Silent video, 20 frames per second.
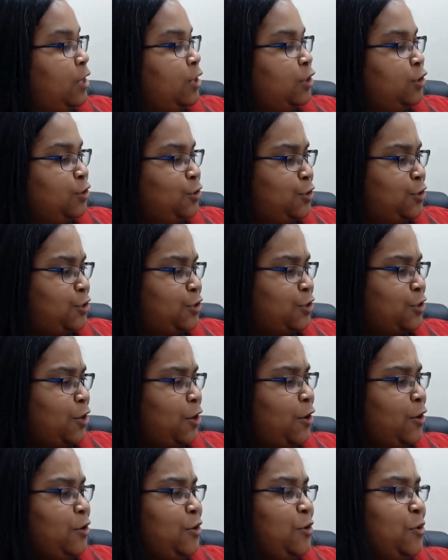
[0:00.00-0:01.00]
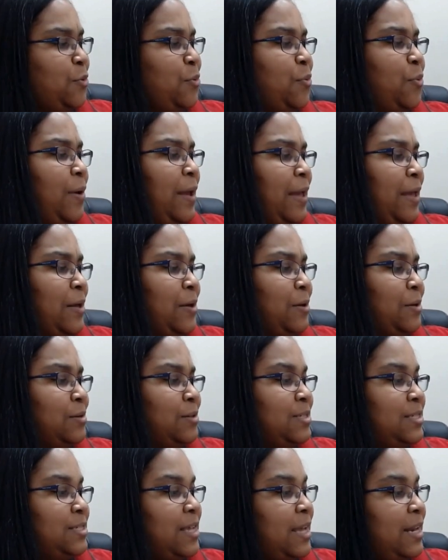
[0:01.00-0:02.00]
"Sure you will,"
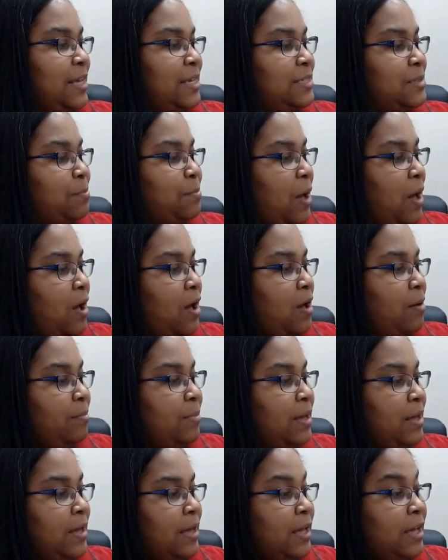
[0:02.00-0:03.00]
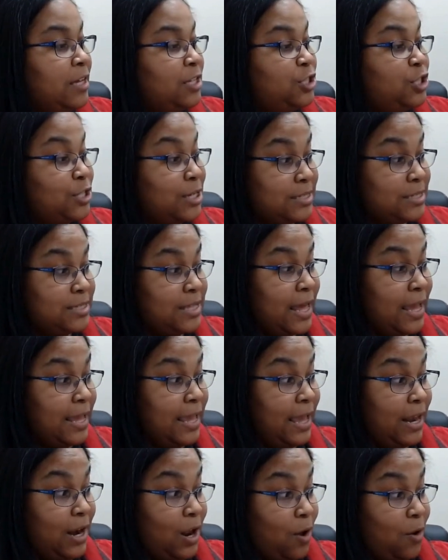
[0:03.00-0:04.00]
said his mom, "just like
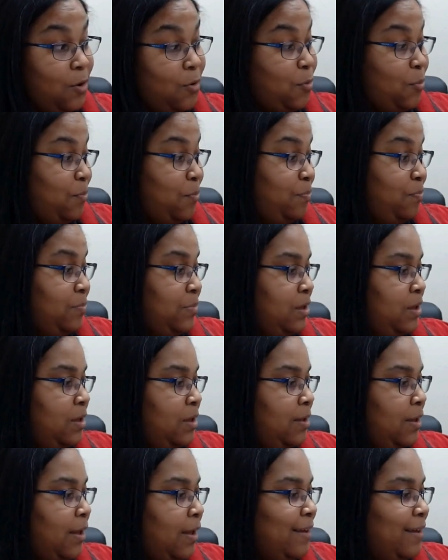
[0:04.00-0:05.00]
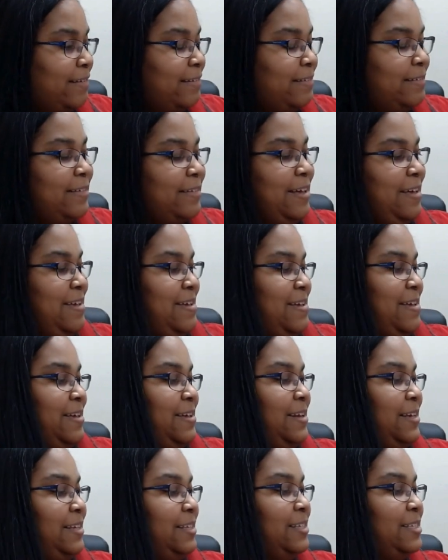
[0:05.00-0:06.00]
at home."
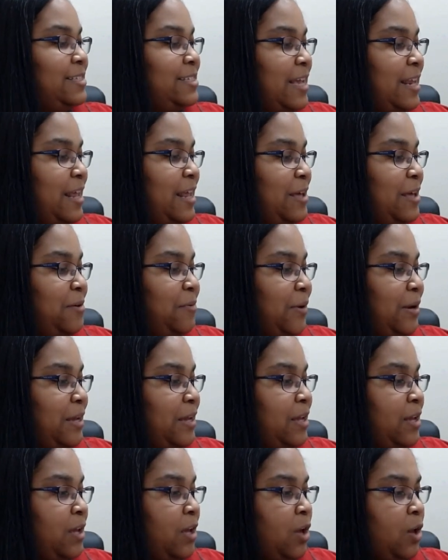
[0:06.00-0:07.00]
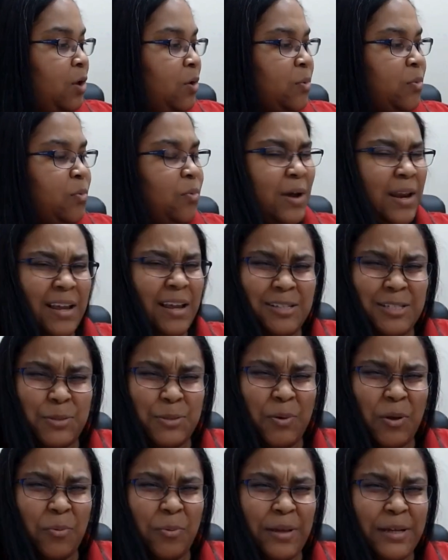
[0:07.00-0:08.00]
"Good," said Henry. "What else
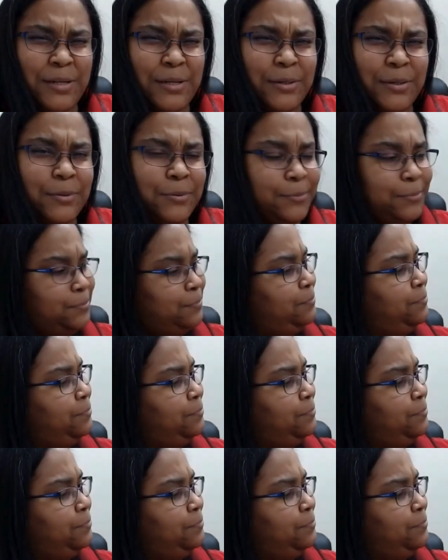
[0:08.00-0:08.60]
will we do?"